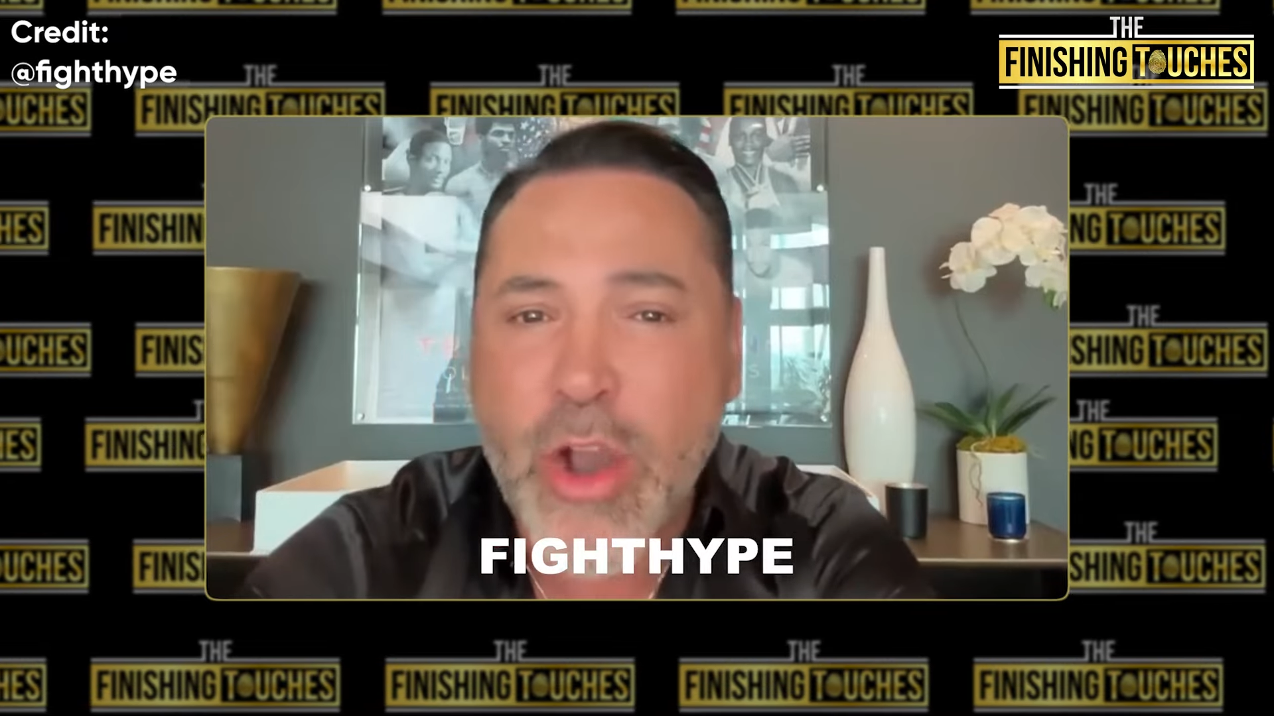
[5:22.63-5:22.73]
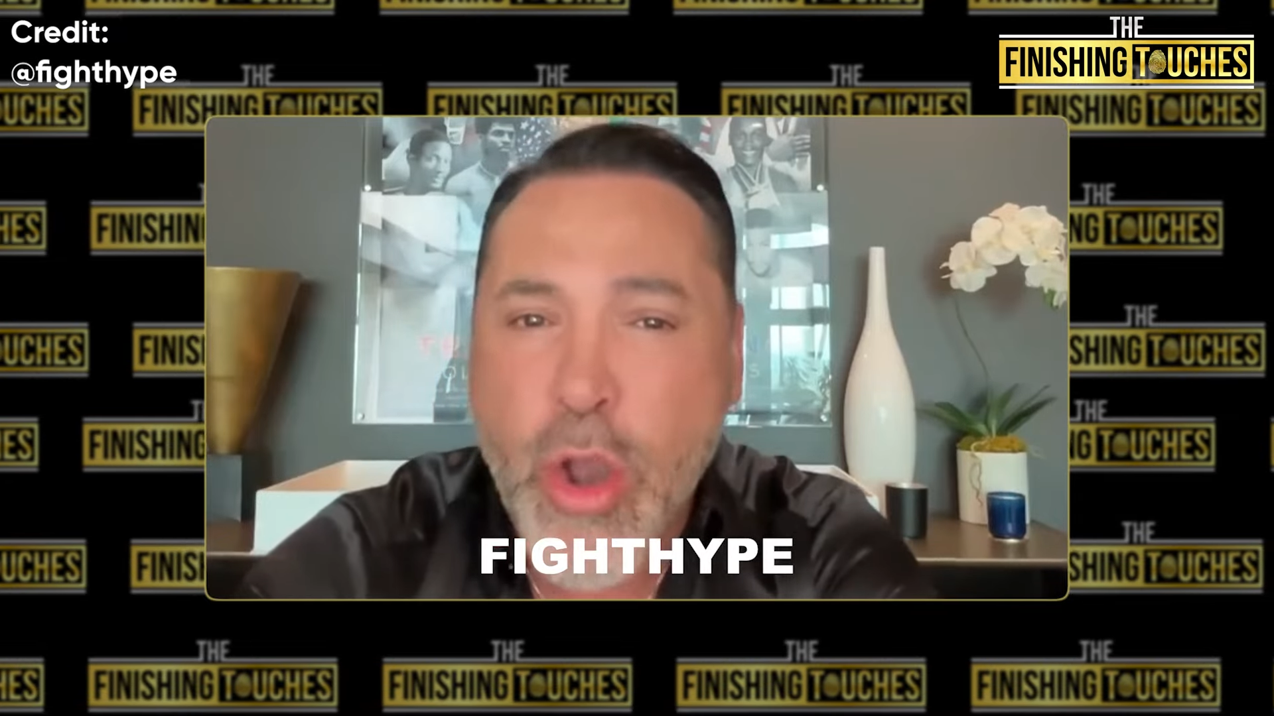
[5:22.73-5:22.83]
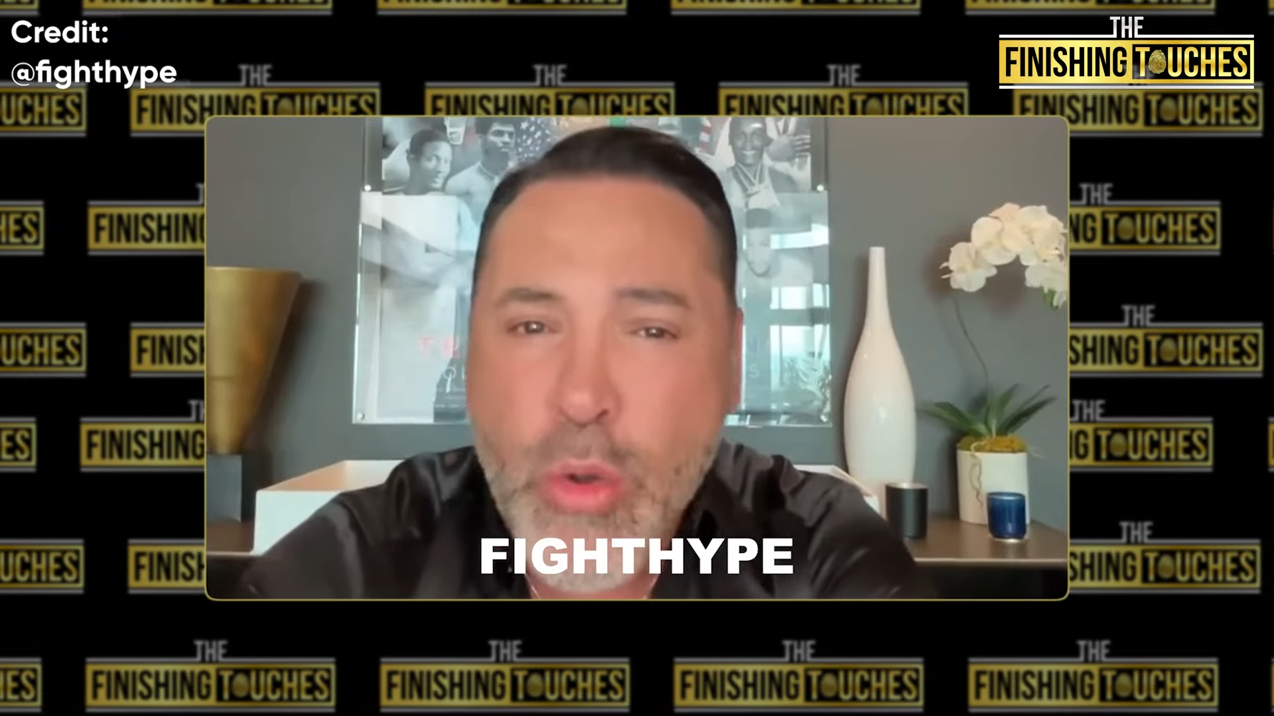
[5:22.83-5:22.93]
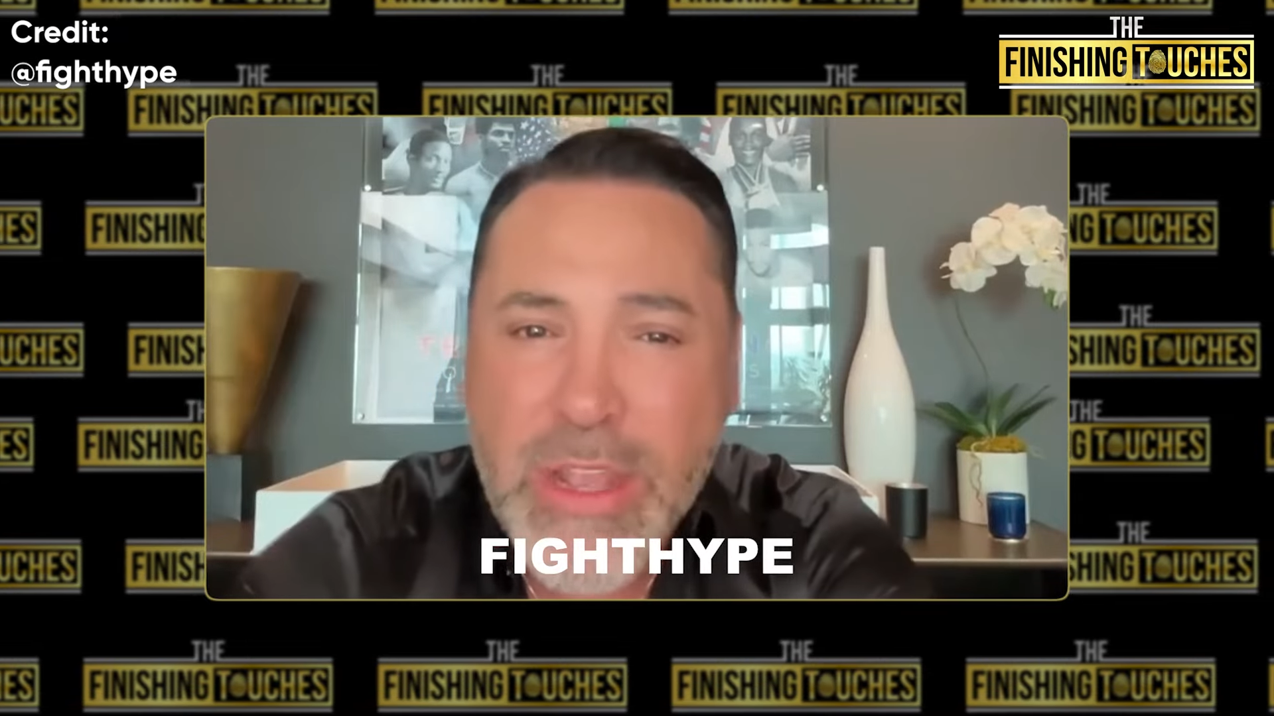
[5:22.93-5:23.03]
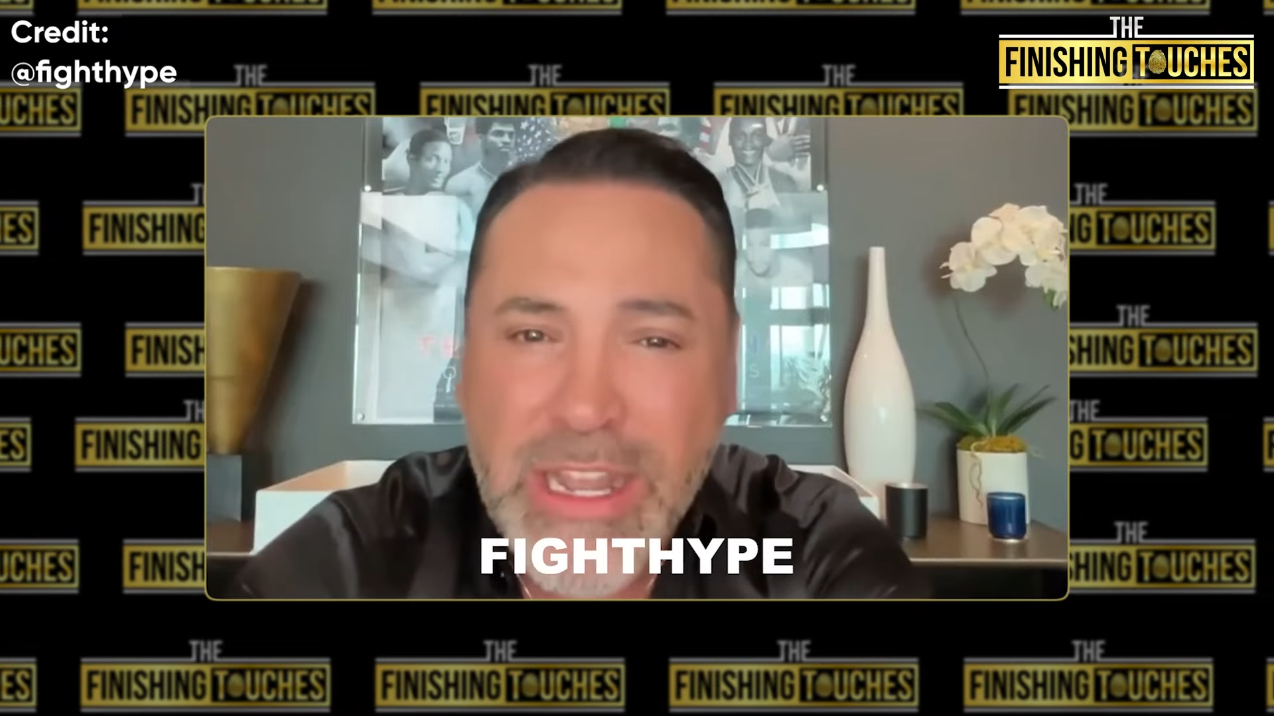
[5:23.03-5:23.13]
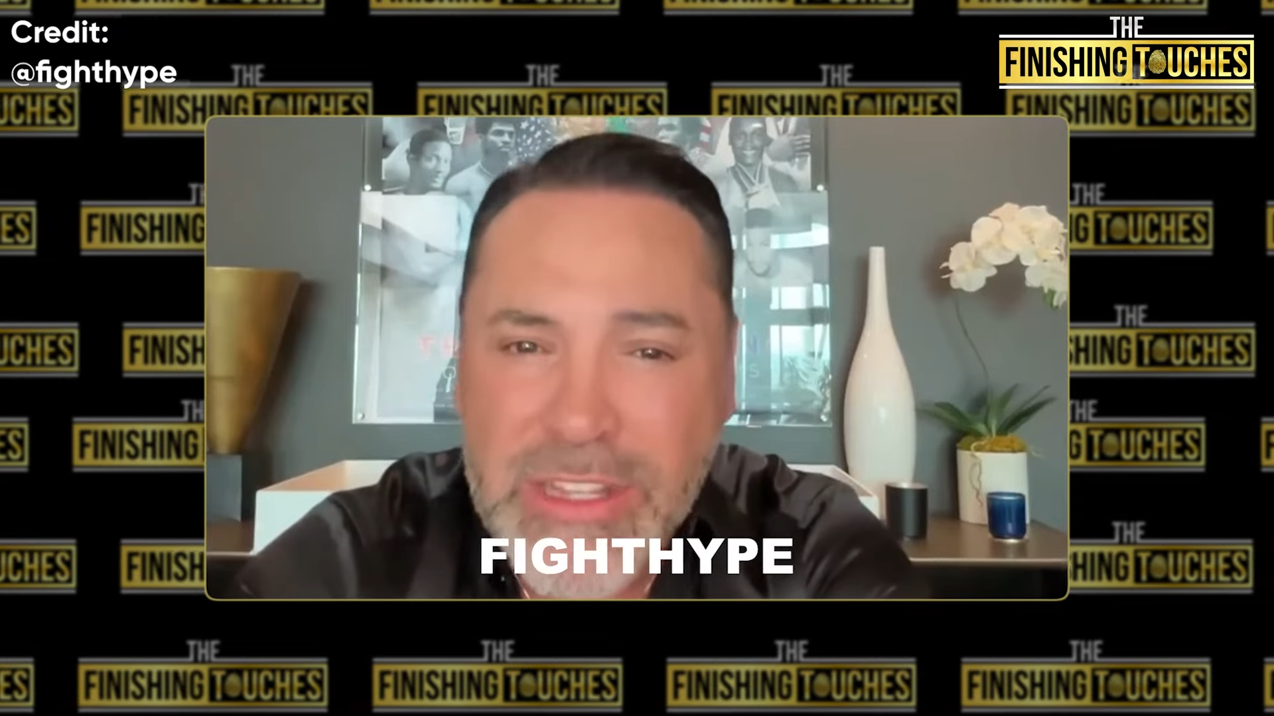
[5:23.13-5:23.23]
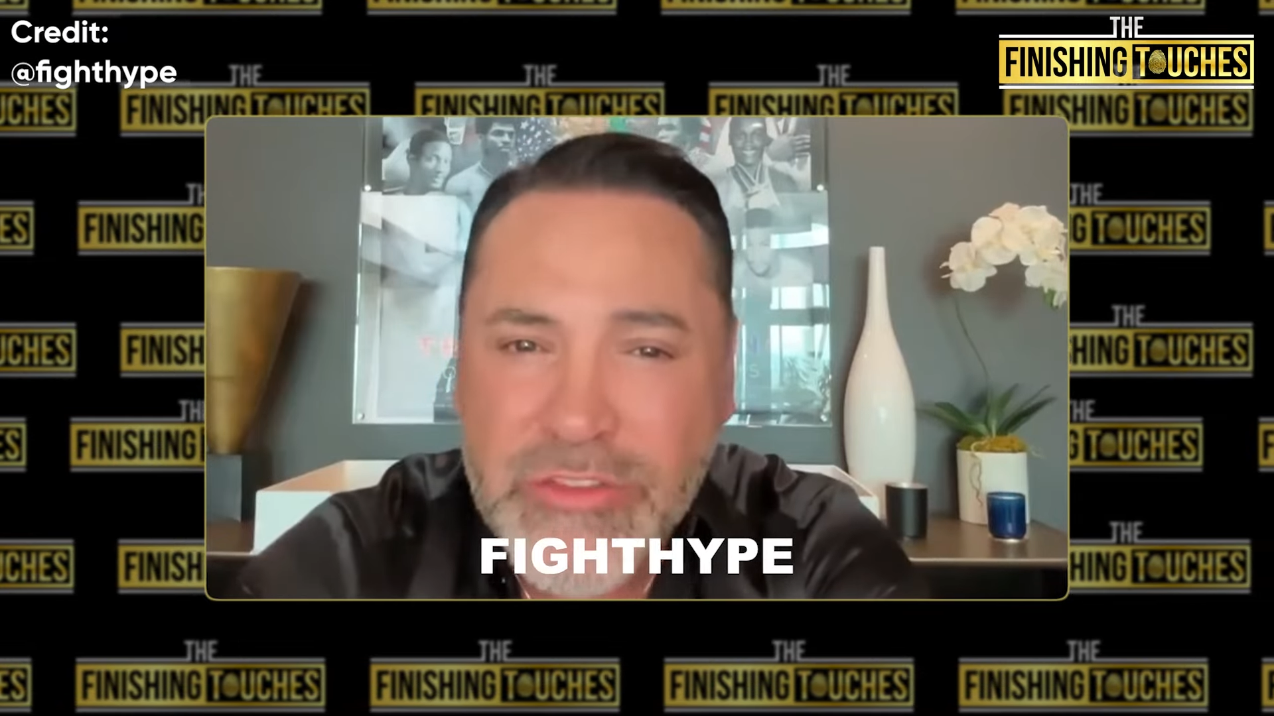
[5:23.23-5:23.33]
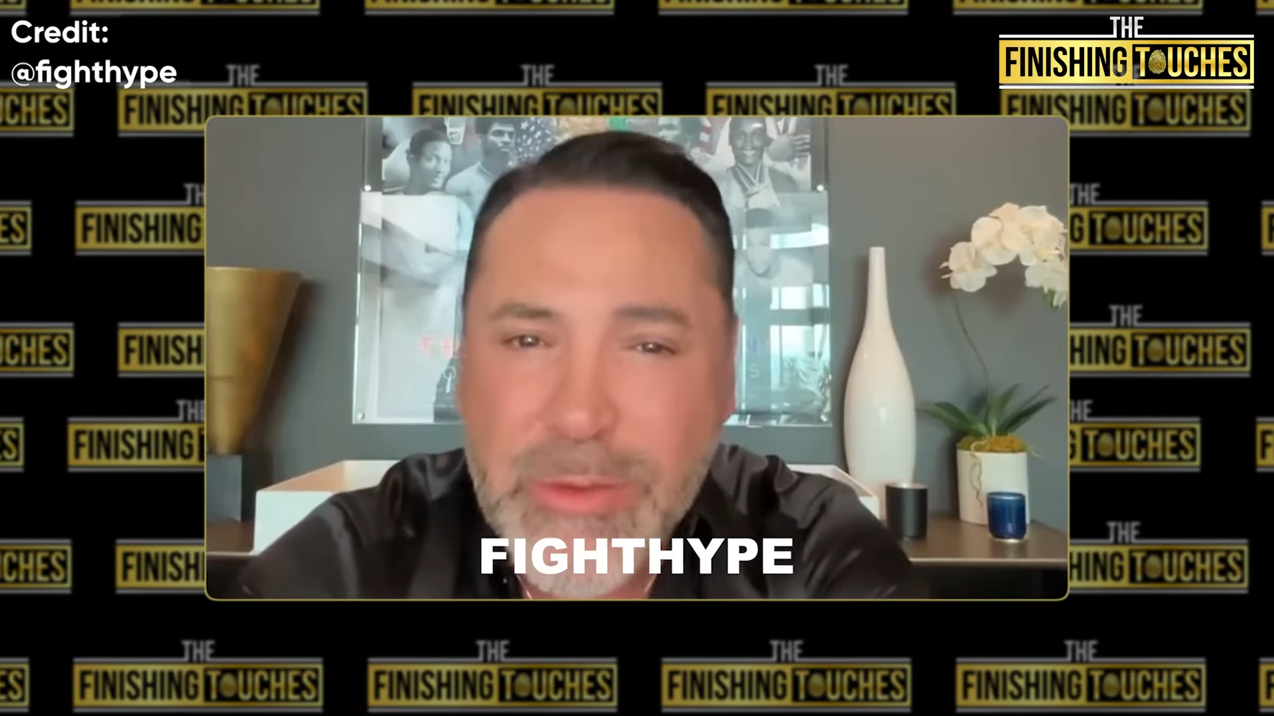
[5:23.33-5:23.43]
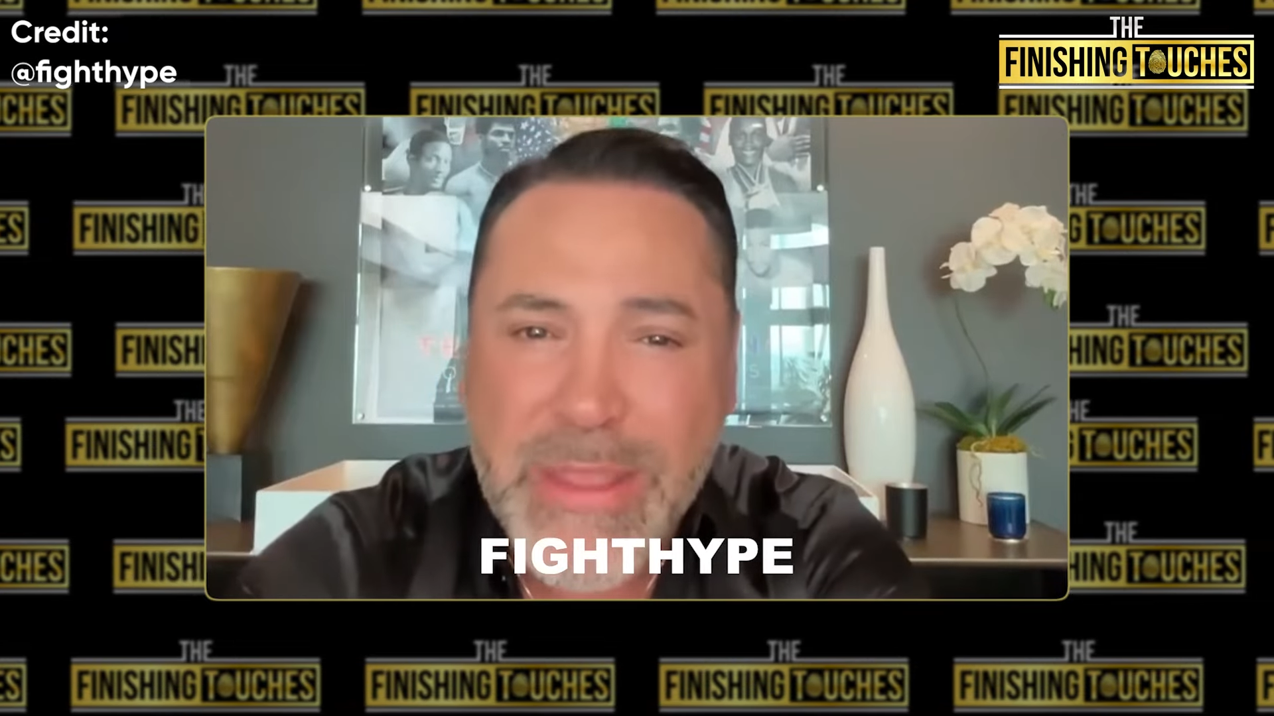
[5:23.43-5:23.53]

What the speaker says: whole country